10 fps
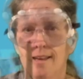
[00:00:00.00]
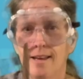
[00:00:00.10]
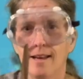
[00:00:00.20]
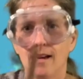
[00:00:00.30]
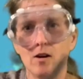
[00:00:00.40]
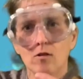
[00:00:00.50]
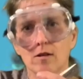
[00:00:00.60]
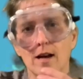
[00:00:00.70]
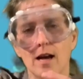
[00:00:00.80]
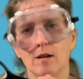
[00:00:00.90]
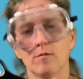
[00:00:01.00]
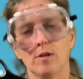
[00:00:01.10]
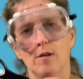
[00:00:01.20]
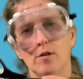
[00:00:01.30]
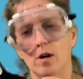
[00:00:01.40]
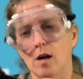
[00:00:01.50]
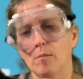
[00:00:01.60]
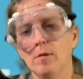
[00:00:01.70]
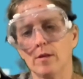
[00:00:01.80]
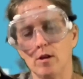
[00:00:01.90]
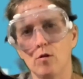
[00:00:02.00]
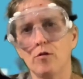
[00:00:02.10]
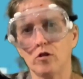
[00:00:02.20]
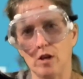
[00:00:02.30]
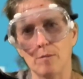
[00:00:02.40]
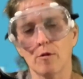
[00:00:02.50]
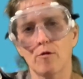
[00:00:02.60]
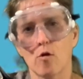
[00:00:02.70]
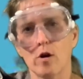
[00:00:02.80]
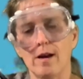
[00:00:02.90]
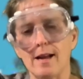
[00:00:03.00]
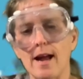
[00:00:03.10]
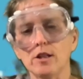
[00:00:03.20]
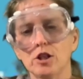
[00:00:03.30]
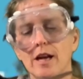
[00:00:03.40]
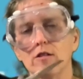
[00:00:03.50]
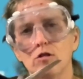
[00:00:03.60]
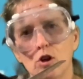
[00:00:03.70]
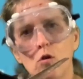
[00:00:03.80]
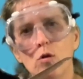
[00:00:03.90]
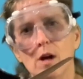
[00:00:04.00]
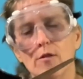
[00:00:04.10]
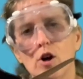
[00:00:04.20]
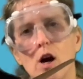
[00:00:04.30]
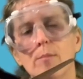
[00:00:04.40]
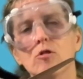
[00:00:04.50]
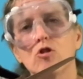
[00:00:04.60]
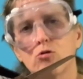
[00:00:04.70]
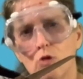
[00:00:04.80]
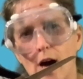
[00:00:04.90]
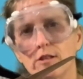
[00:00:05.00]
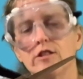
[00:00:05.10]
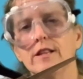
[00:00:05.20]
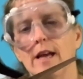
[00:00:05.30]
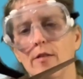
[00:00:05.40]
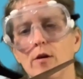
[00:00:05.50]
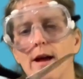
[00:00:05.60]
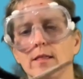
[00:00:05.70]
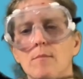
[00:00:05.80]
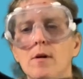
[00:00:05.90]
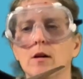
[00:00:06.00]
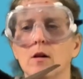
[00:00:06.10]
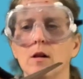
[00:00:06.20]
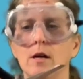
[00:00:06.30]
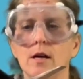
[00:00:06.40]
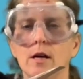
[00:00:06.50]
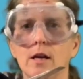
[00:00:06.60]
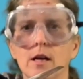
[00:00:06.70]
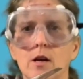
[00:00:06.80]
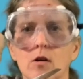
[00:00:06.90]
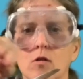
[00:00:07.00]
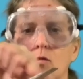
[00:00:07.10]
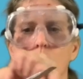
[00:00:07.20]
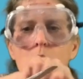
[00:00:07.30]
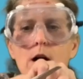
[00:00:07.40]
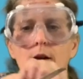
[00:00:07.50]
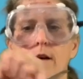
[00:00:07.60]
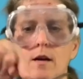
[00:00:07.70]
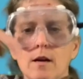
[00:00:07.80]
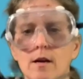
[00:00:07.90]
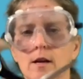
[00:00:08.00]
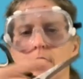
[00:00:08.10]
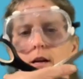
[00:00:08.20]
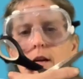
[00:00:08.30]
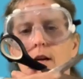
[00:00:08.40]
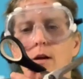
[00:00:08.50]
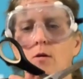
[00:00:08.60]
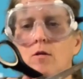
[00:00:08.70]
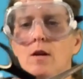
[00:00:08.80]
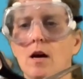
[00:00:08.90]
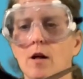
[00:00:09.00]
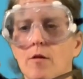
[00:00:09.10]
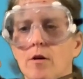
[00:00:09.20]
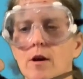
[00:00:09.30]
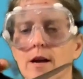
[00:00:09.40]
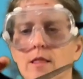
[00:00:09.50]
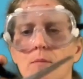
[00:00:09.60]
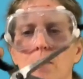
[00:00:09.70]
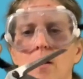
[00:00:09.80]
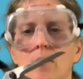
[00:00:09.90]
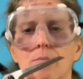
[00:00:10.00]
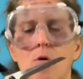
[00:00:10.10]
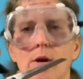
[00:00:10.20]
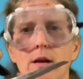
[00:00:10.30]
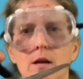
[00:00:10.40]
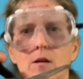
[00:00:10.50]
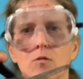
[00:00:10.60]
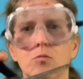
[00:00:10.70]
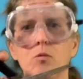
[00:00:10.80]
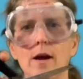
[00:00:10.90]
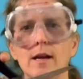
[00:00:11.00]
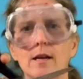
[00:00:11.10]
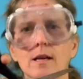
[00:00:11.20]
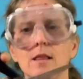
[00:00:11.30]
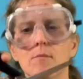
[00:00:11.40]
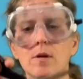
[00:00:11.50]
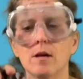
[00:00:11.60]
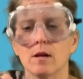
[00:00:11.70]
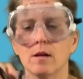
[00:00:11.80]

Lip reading: Here's a kind of lever arm that you've seen before. It actually has 2 lever arms crossed together at the middle. Here's one, here's the other, and the pivot point is right in the middle.